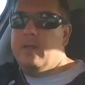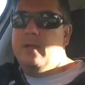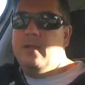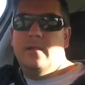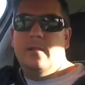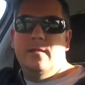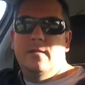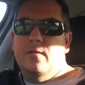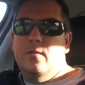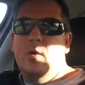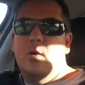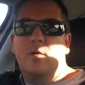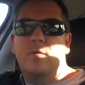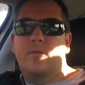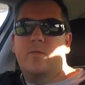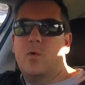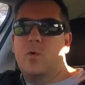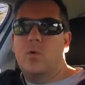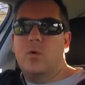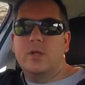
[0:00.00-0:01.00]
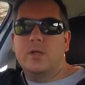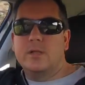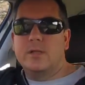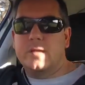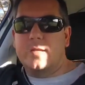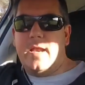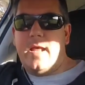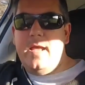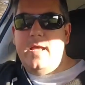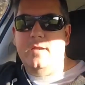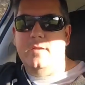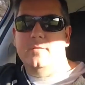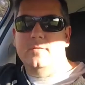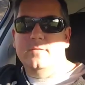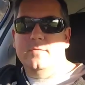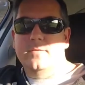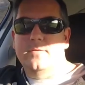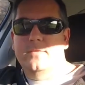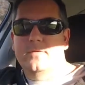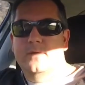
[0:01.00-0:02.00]
This golf corners and
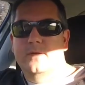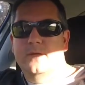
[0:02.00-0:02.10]
handles.